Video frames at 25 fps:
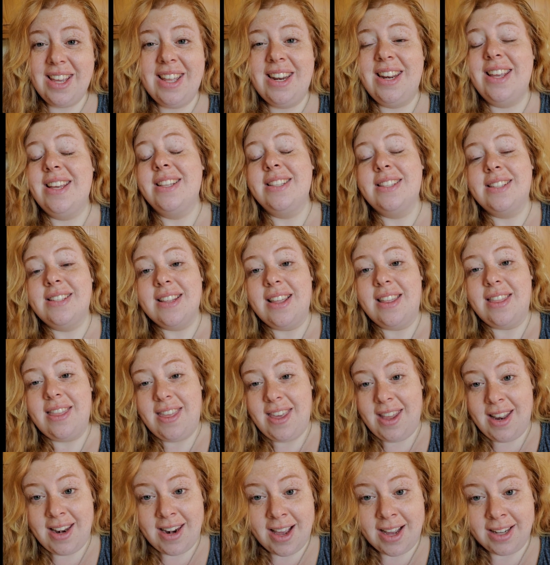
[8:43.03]
It is
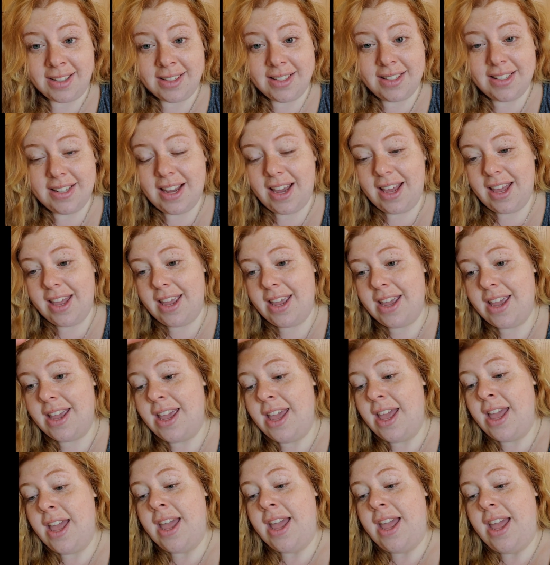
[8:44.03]
the next day.
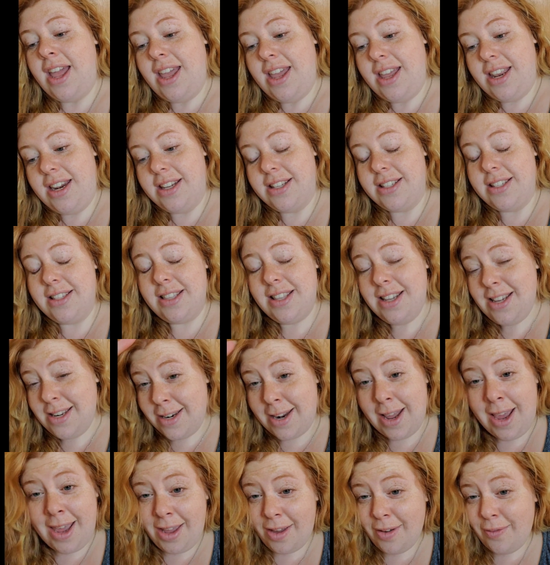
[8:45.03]
It is the
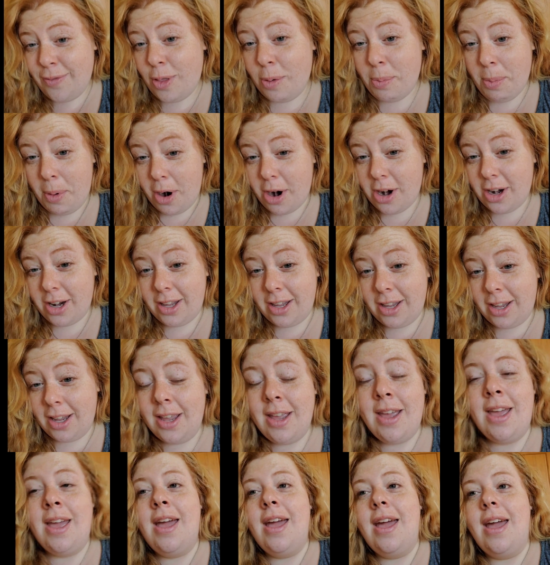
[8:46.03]
day of the party,
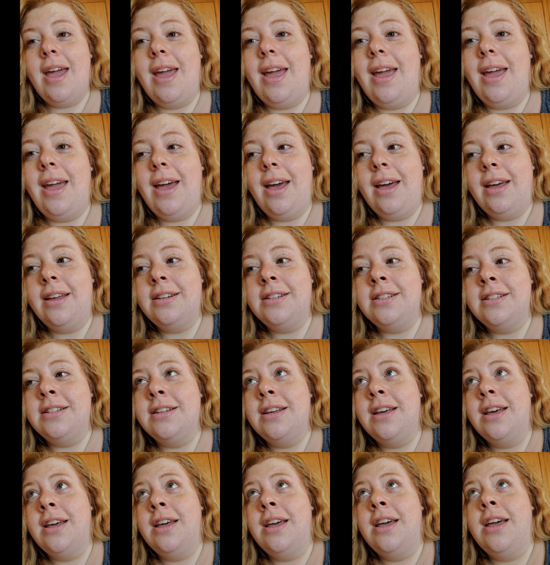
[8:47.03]
and
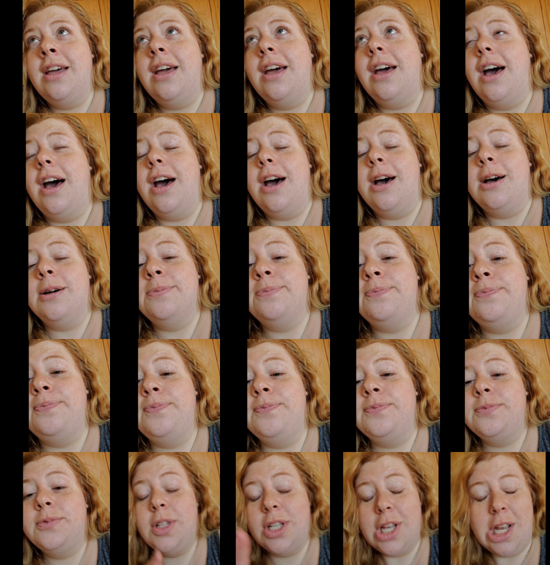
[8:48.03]

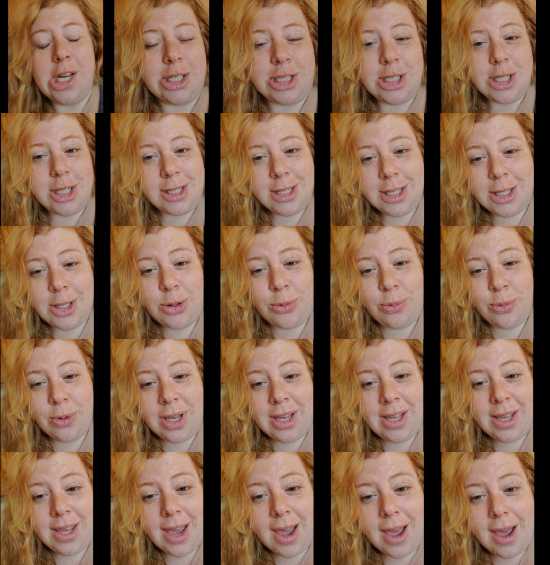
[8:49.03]
just a little
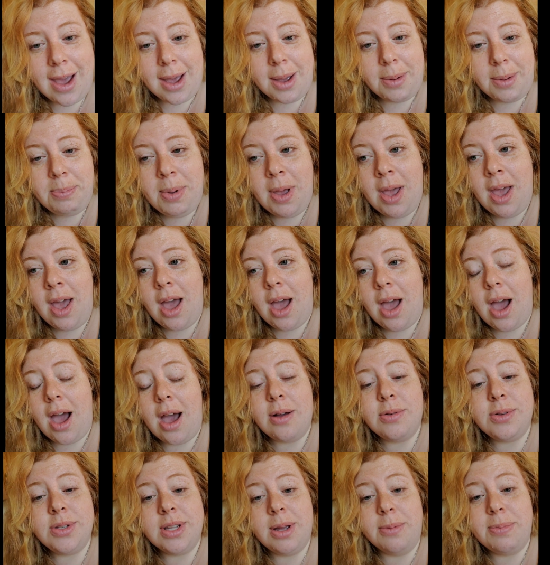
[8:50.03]
recap.
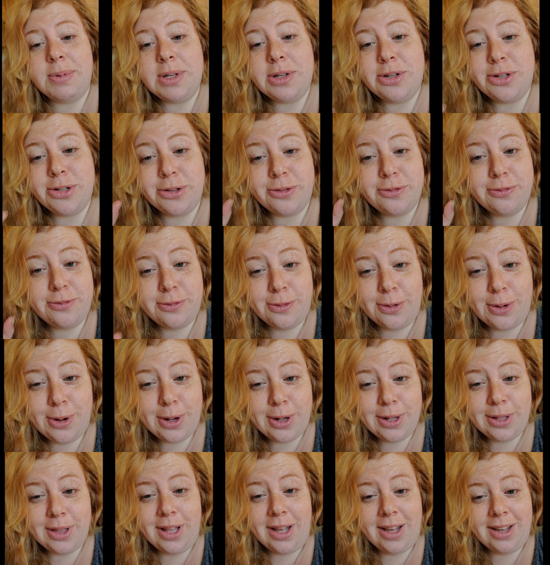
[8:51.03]
I was up until 4
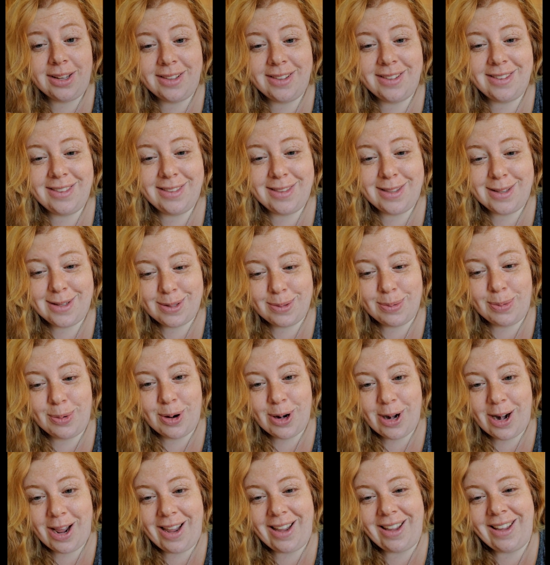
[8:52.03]
o'clock this
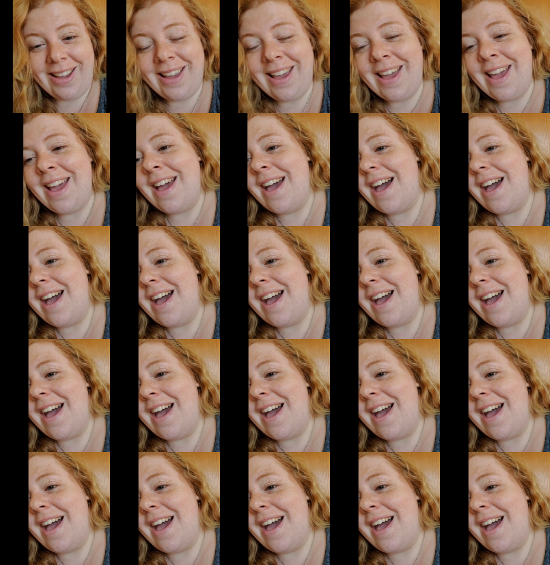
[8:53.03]
morning